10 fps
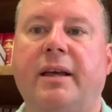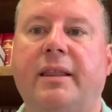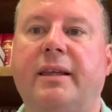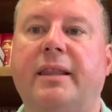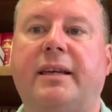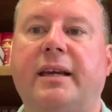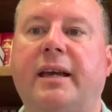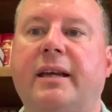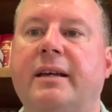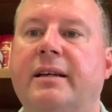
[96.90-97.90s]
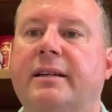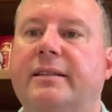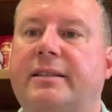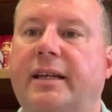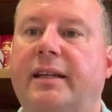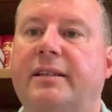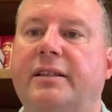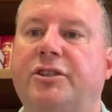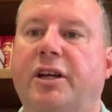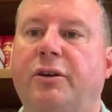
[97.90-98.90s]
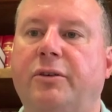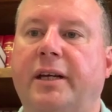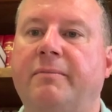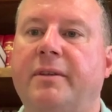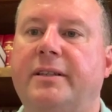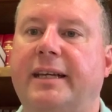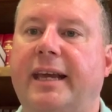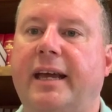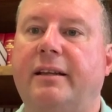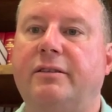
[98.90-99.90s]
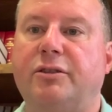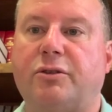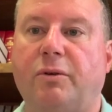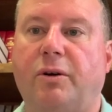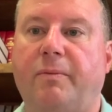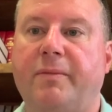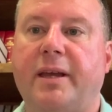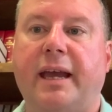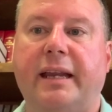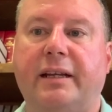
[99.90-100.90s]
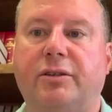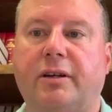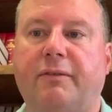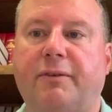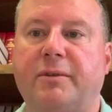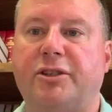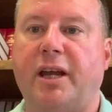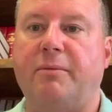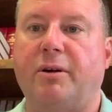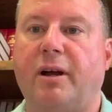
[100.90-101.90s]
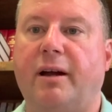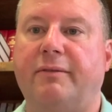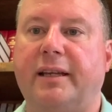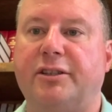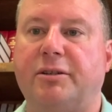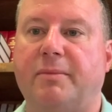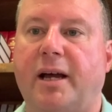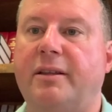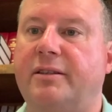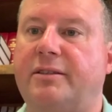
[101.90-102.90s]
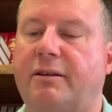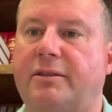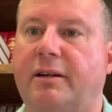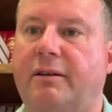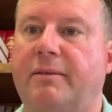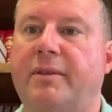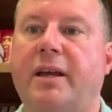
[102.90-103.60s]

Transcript: Then the king sent Jehudi to get the scroll, and he took it from the chamber of Elishama the secretary.